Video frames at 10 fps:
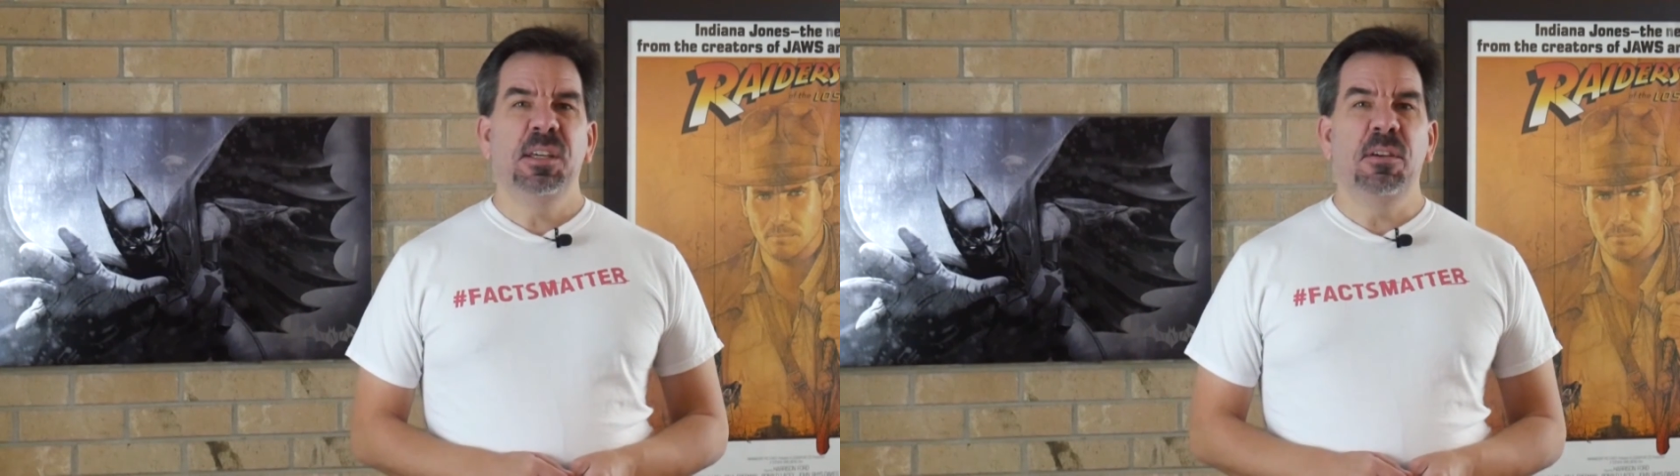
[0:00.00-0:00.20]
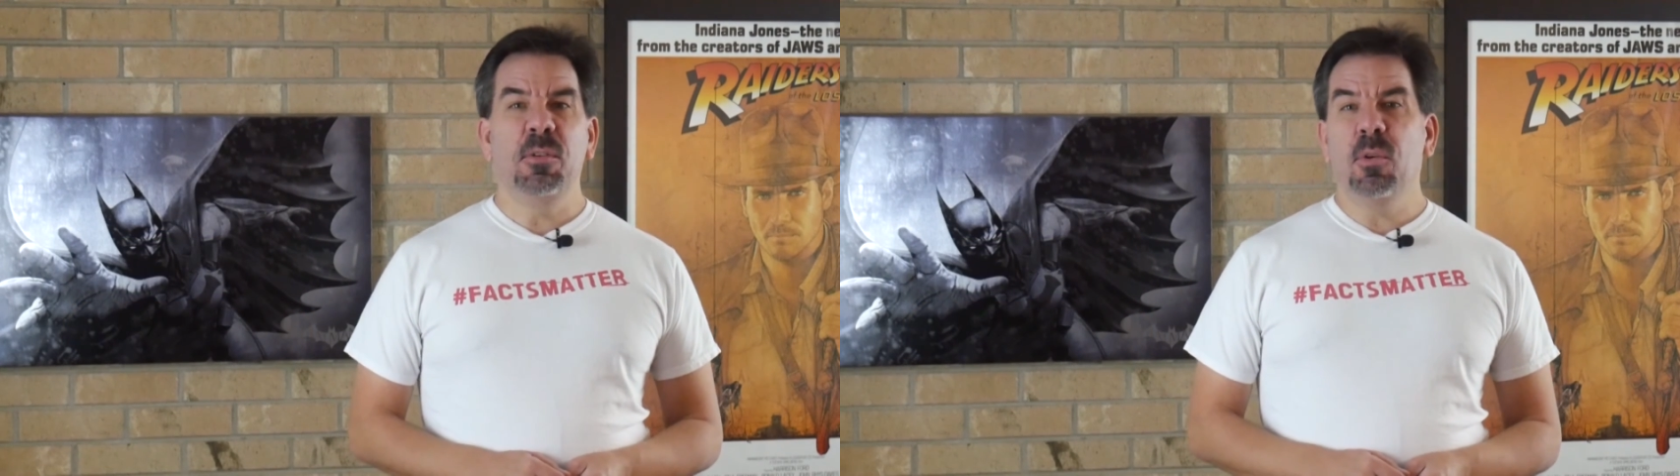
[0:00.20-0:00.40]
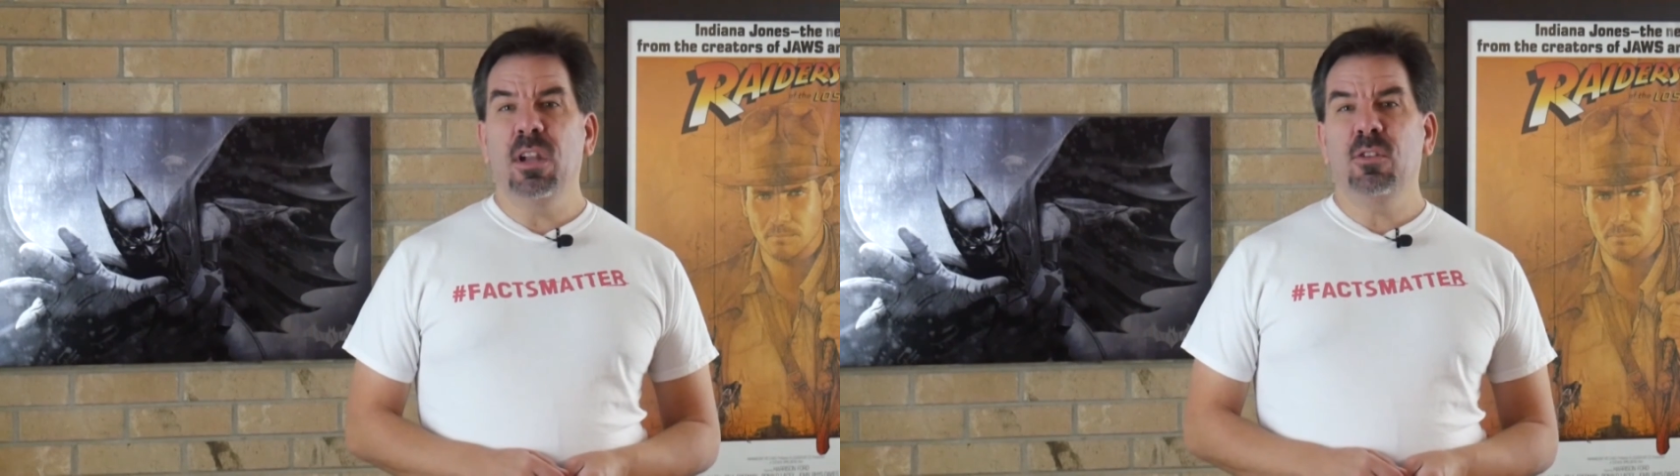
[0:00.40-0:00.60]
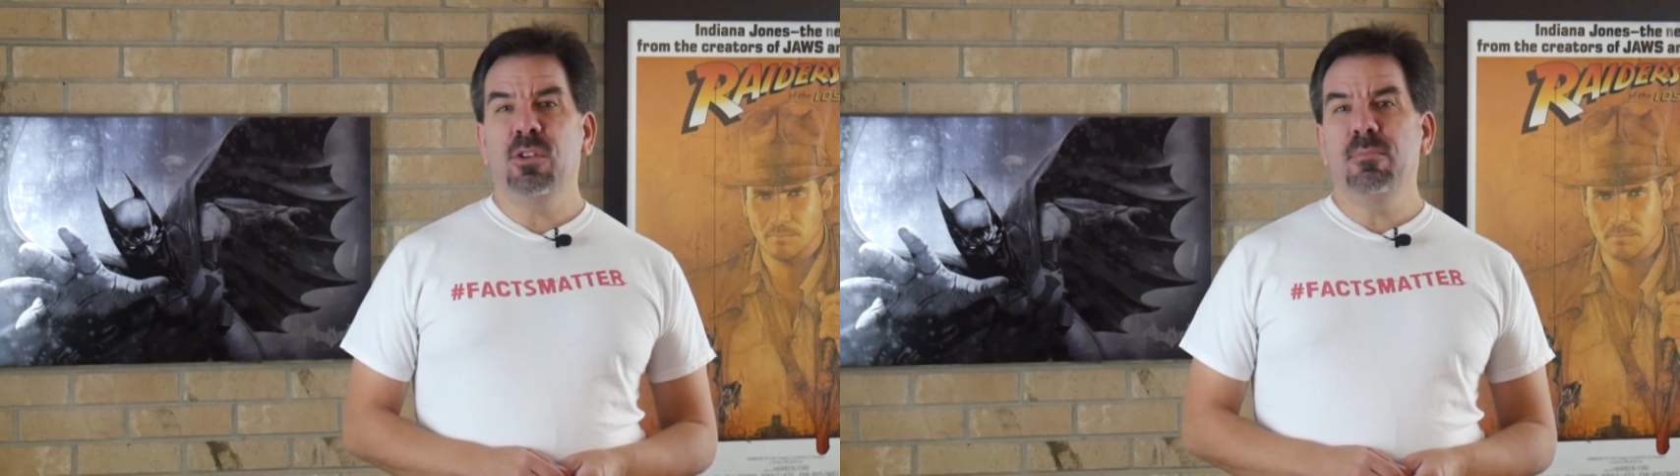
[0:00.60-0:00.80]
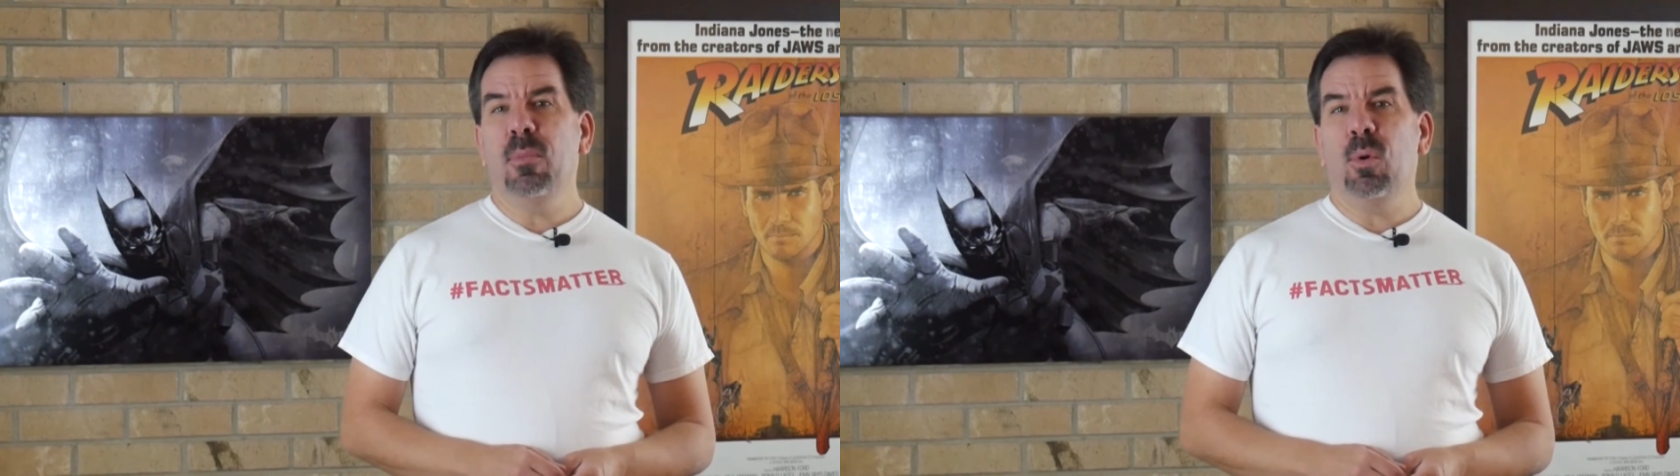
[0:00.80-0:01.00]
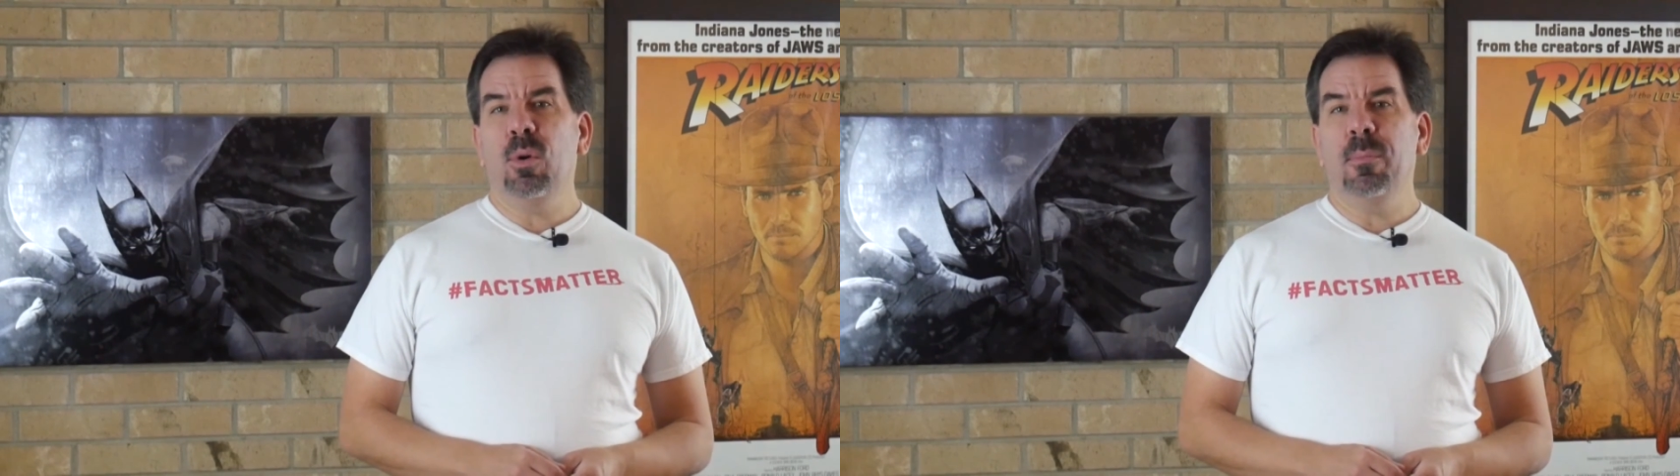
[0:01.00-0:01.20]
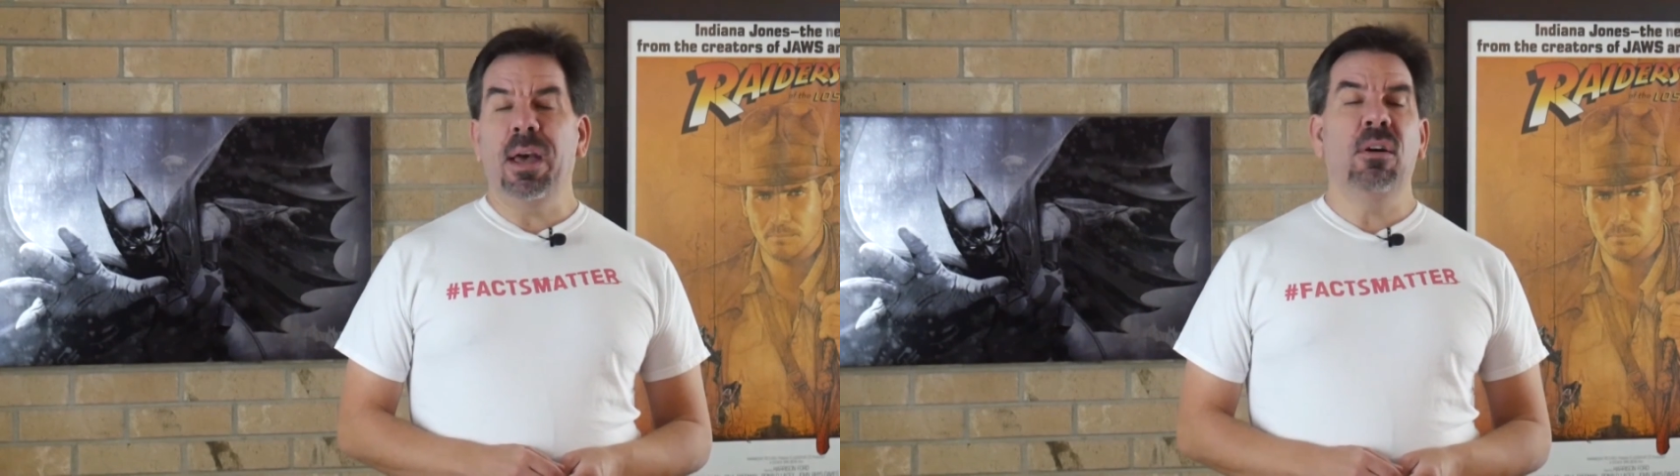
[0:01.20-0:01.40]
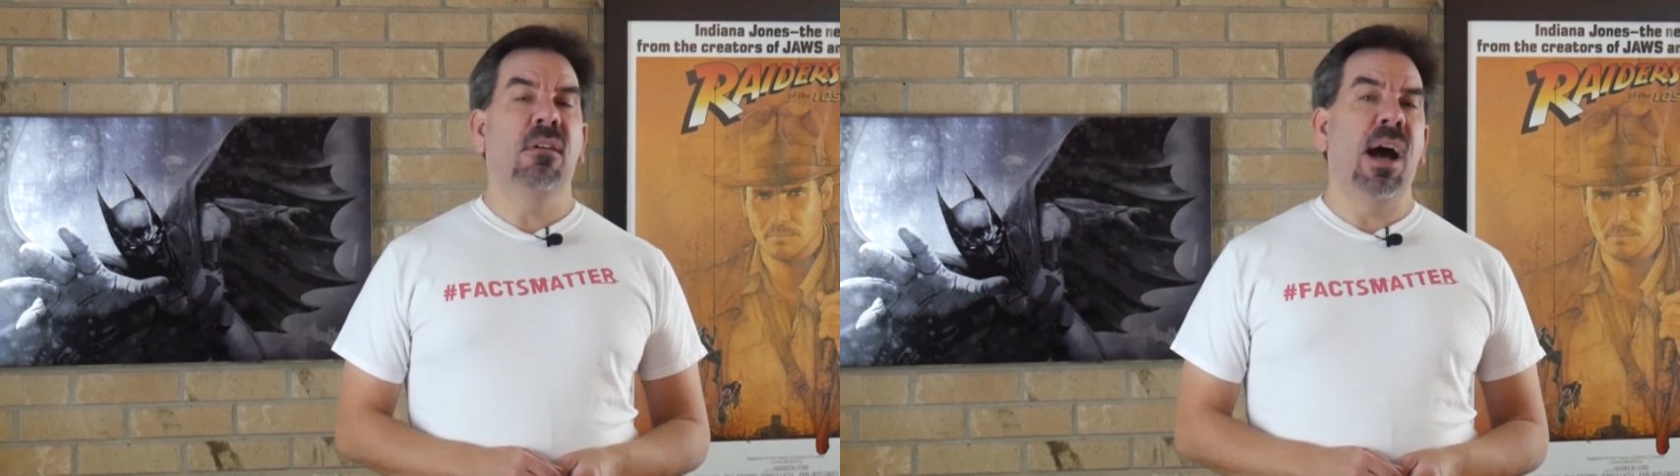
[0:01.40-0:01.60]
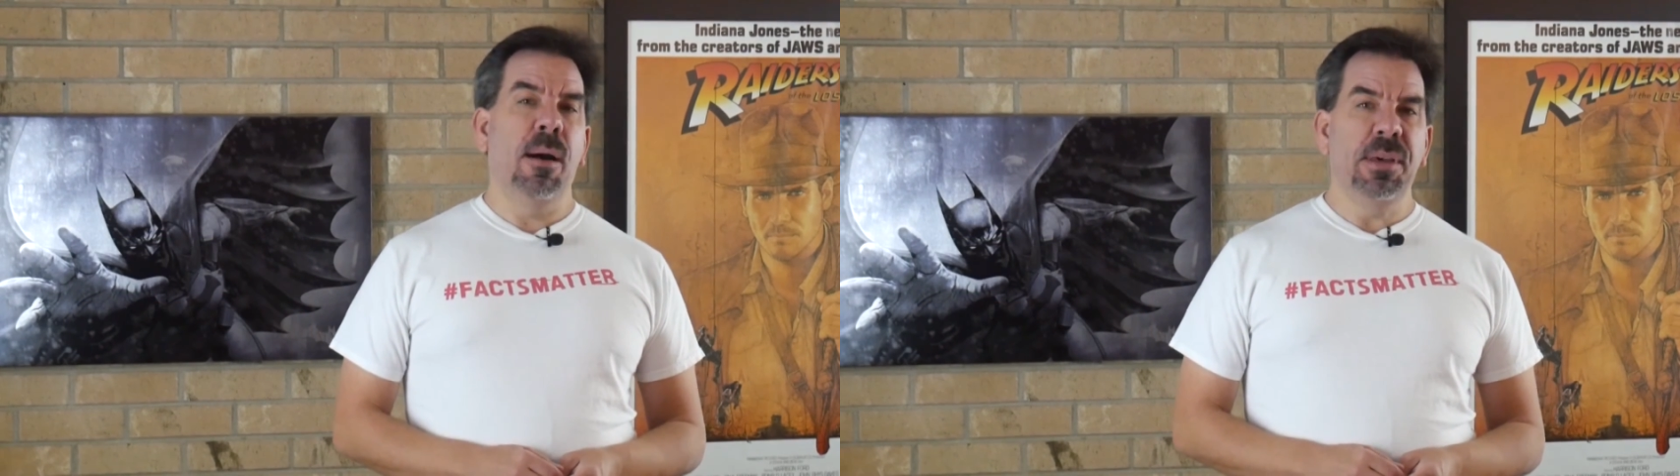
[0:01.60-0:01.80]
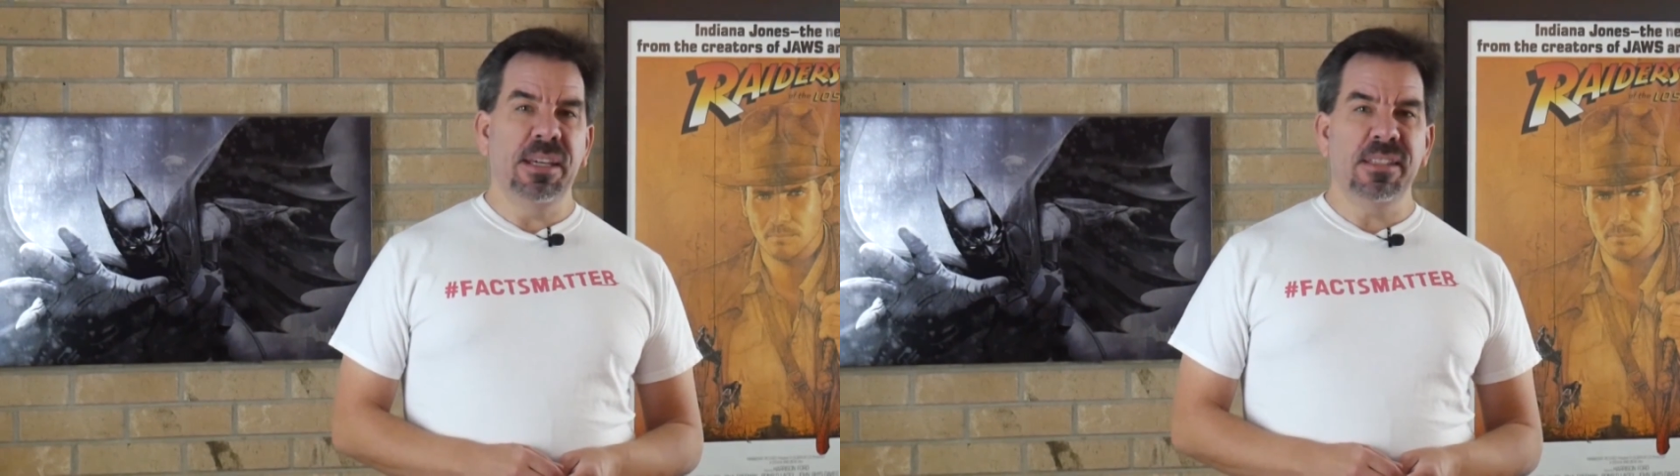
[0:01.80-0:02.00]
if you want to learn more about
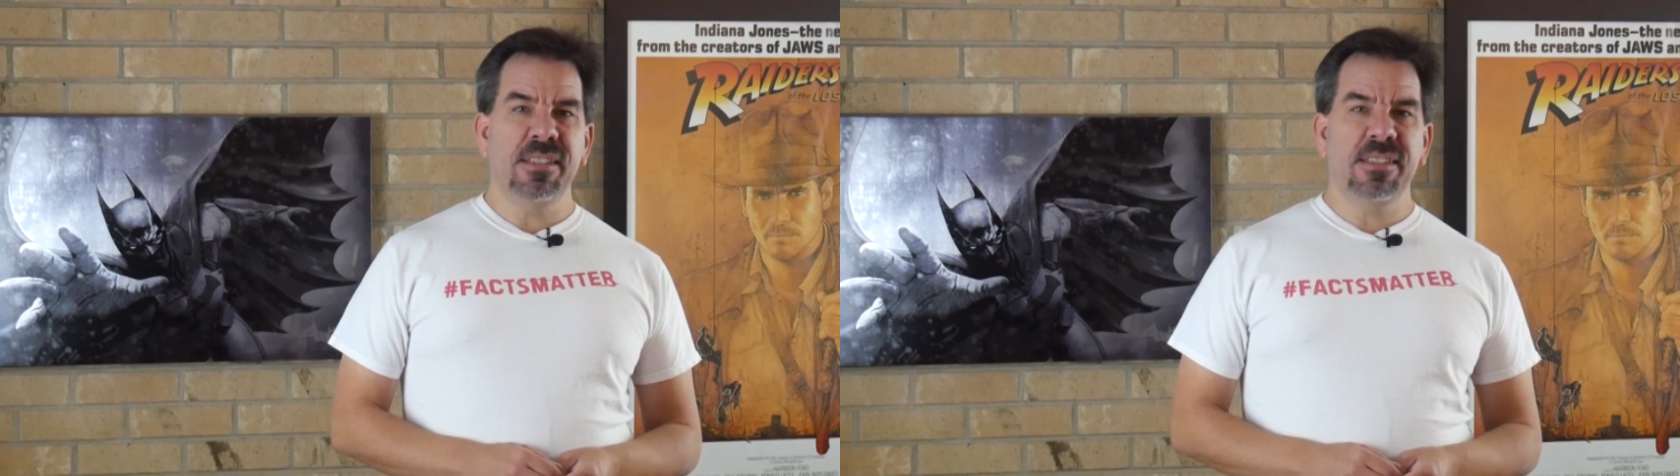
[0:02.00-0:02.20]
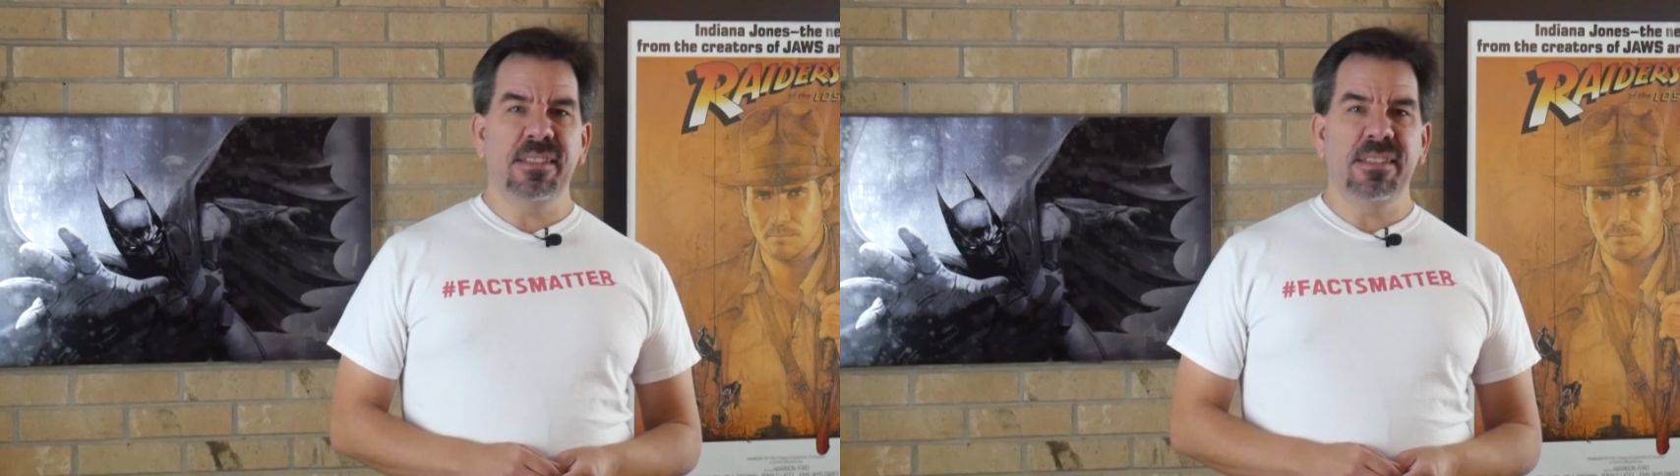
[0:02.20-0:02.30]
lobbyists